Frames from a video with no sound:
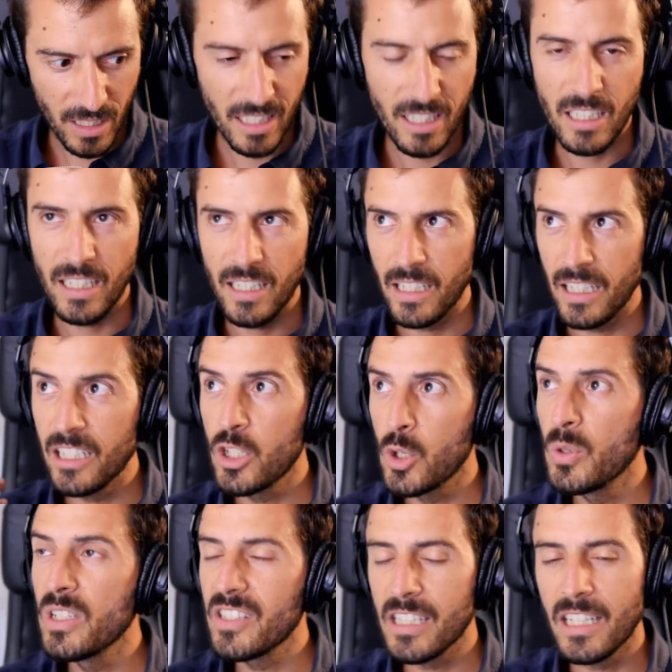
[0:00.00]
in, in,
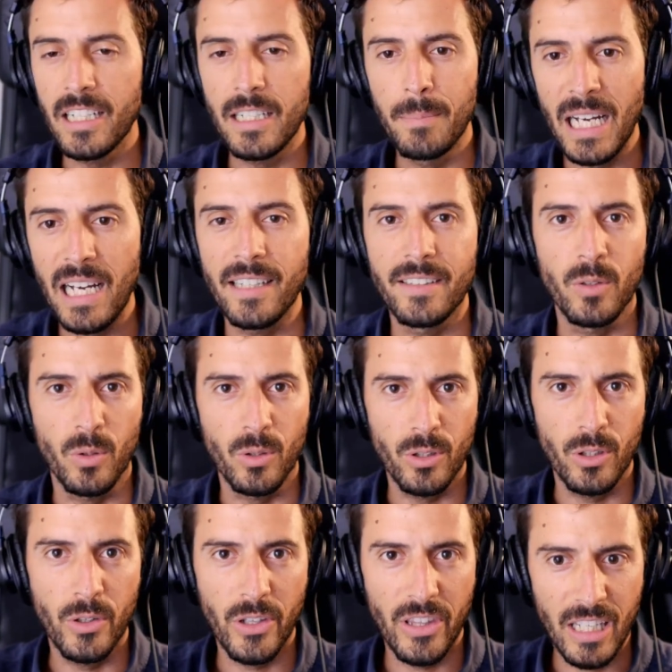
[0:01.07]
intrinsically bad
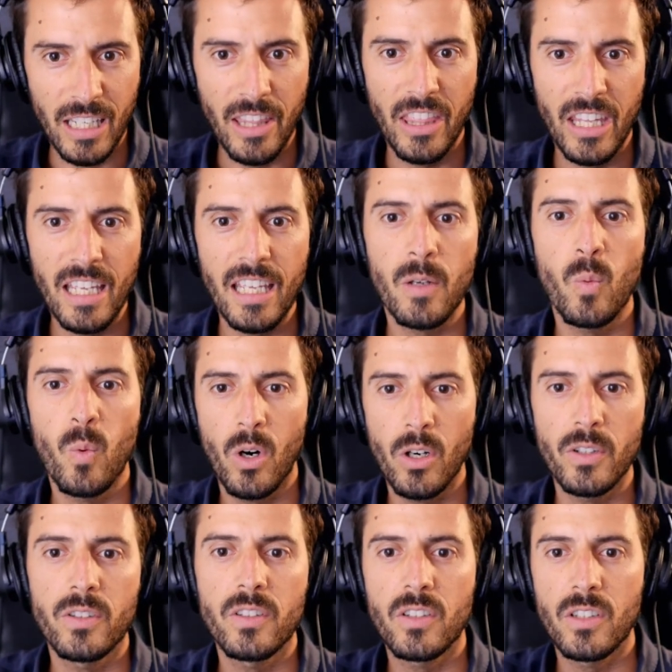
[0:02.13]
or they they
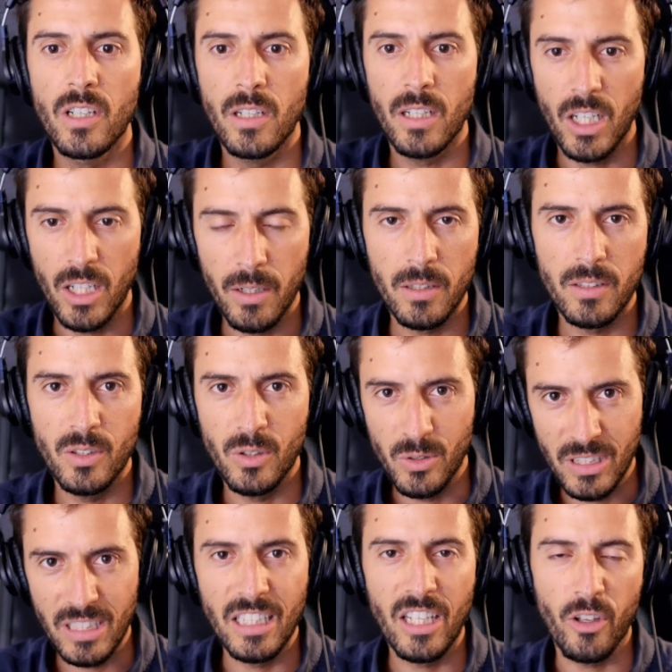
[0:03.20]
want to
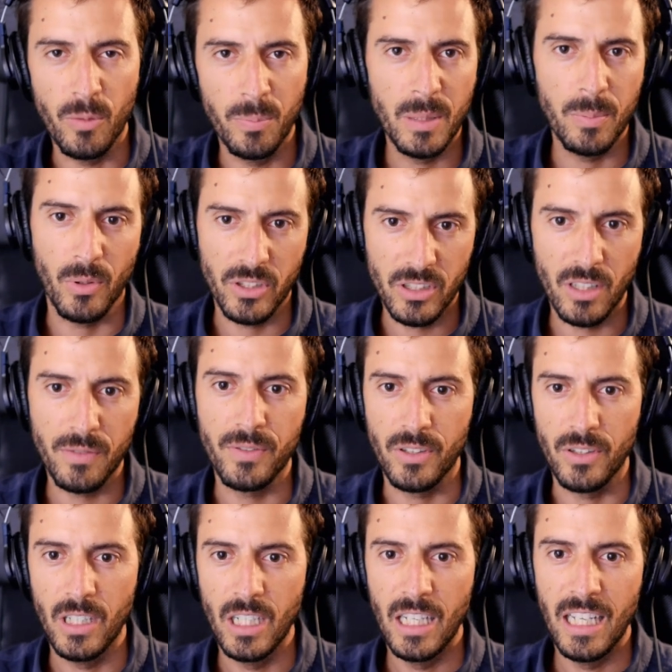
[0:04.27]
see other people
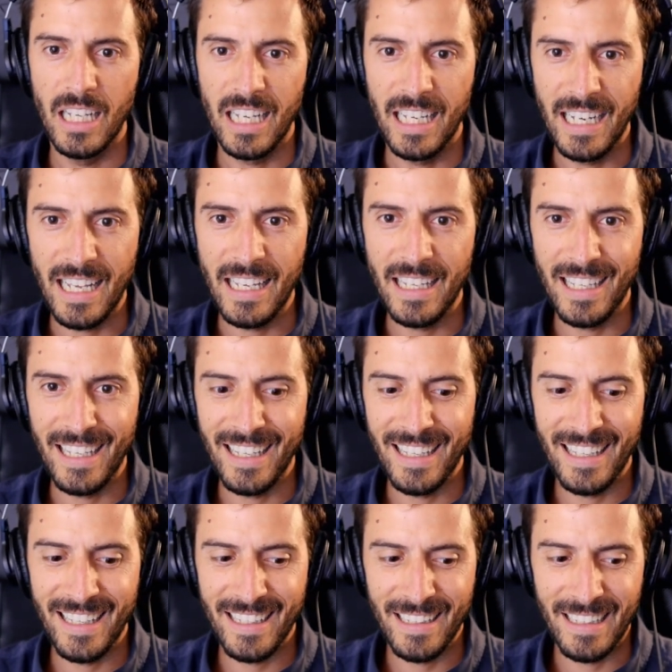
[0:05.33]
suffer and i
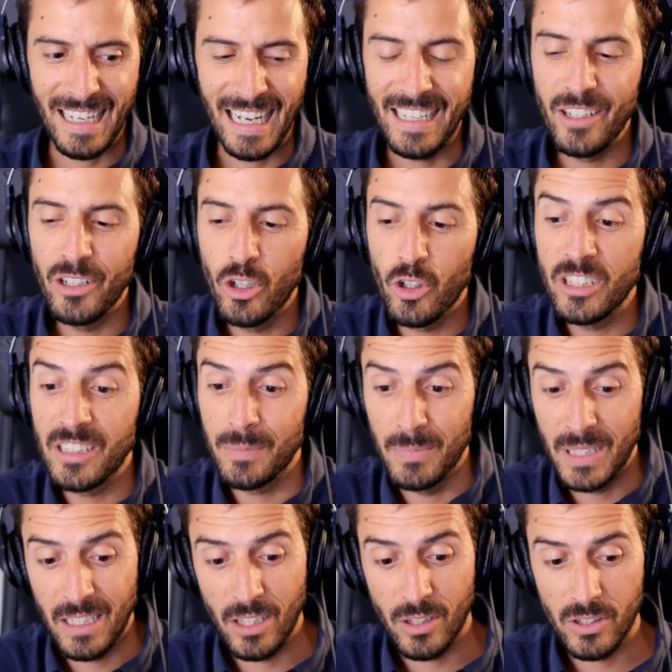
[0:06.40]
i don't know it's
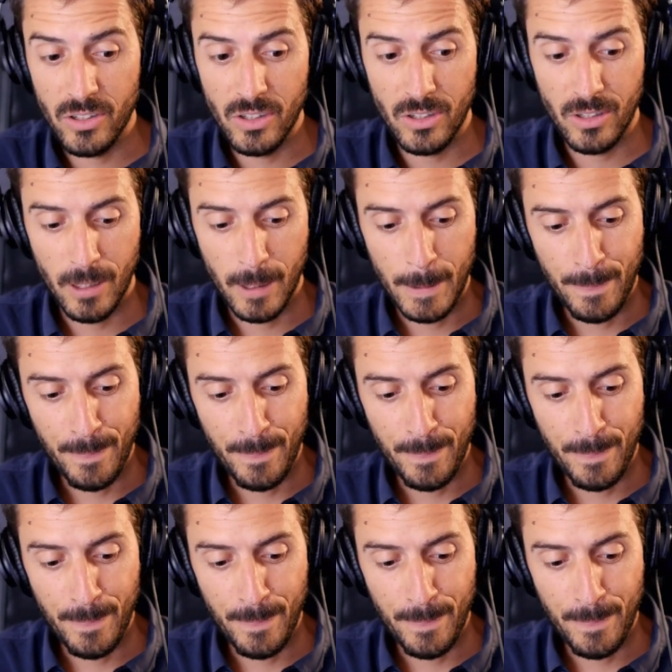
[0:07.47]
because